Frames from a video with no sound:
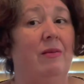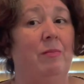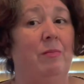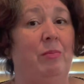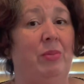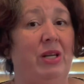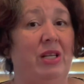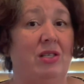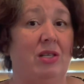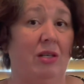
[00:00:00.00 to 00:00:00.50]

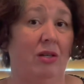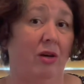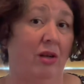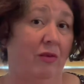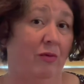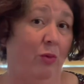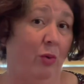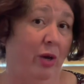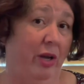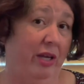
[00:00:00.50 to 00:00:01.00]
but it's a lot
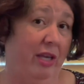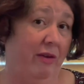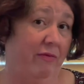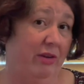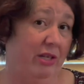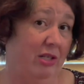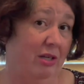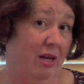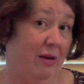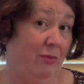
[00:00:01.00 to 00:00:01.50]
of work every
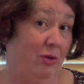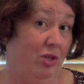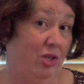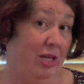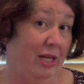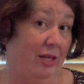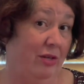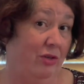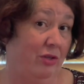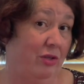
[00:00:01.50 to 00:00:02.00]
time you
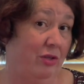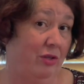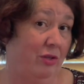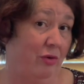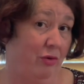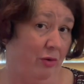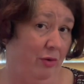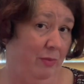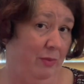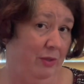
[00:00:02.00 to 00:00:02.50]
change the
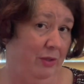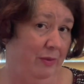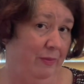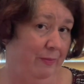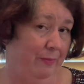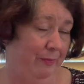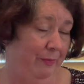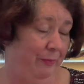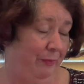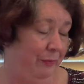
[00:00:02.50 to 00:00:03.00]
groups.
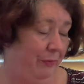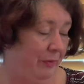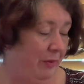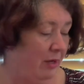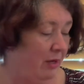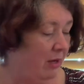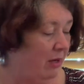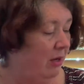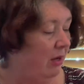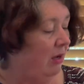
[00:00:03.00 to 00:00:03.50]

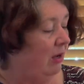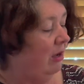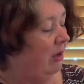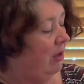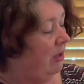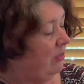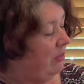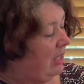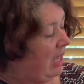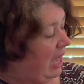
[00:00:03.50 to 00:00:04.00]

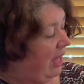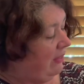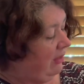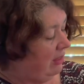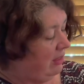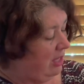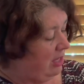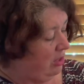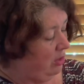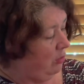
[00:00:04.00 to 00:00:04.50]
The other
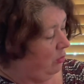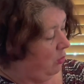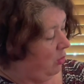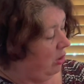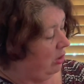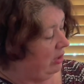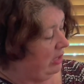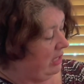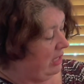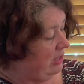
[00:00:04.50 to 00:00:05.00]
thing you
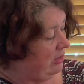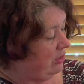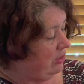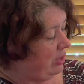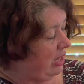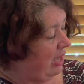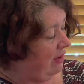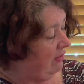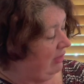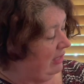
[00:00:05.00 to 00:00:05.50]
want is to
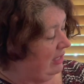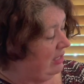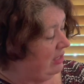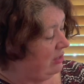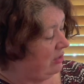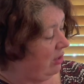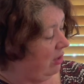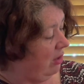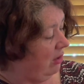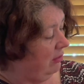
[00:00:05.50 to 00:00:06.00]
have a
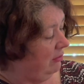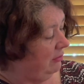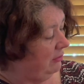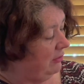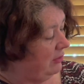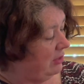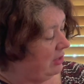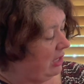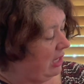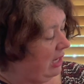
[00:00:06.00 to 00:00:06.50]
list of
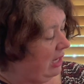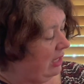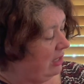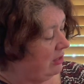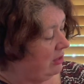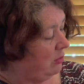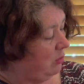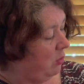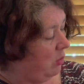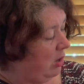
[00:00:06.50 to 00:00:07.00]

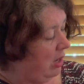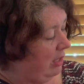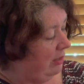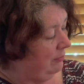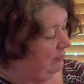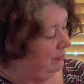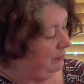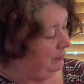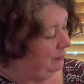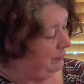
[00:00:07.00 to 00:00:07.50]
task
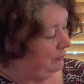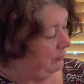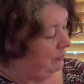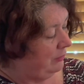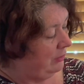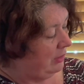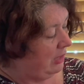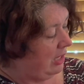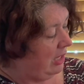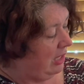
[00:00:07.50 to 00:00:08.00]
1,
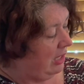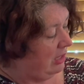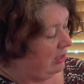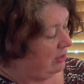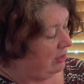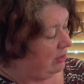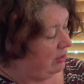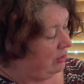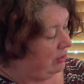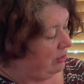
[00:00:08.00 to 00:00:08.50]

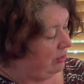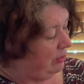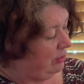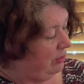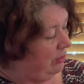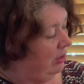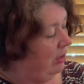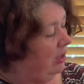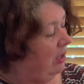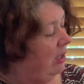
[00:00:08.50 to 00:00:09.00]
task
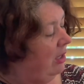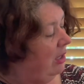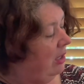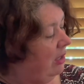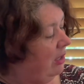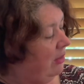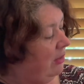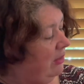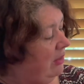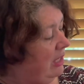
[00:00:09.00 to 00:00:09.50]
2.
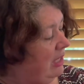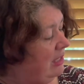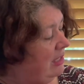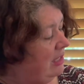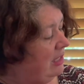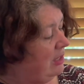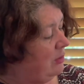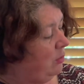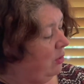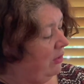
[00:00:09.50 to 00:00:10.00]
This
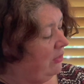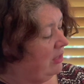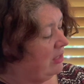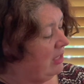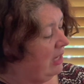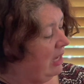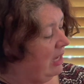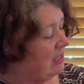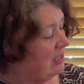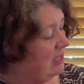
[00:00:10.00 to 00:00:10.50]
is what the
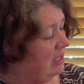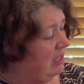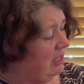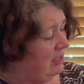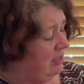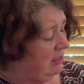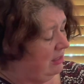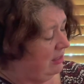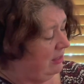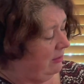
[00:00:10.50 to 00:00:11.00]
task
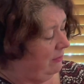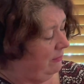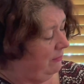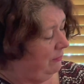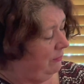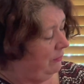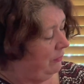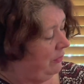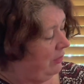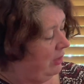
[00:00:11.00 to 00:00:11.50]
is.
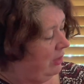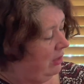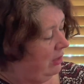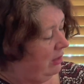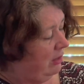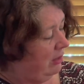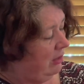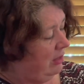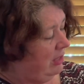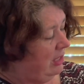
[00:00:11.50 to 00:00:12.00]

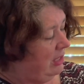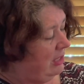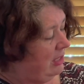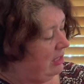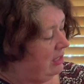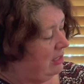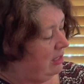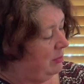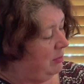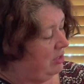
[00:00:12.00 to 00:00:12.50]
This is
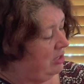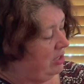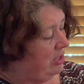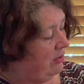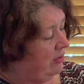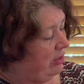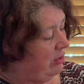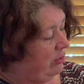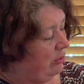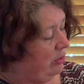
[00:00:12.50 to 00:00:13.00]
the
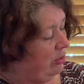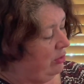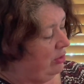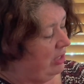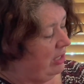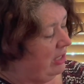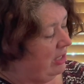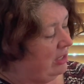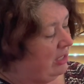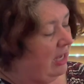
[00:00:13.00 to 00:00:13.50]
material you
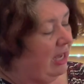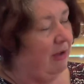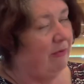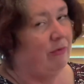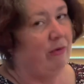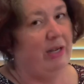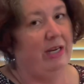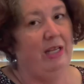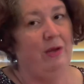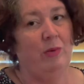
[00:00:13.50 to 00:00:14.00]
need to have
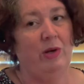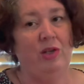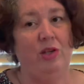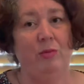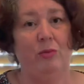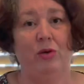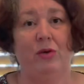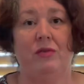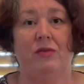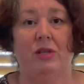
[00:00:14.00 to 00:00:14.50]
ready when you
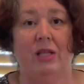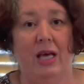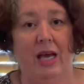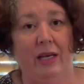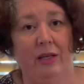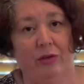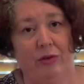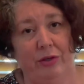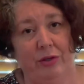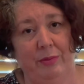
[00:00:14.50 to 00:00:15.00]
move to
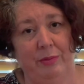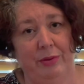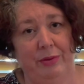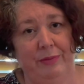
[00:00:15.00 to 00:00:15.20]
that group.